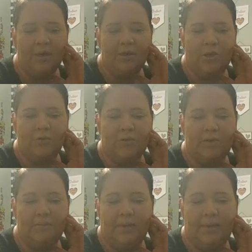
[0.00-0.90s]
So
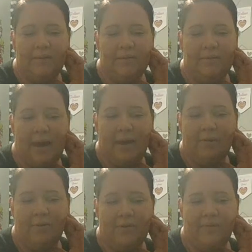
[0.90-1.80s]
to me, I
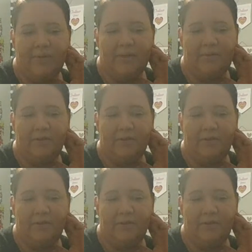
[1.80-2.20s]
don't even think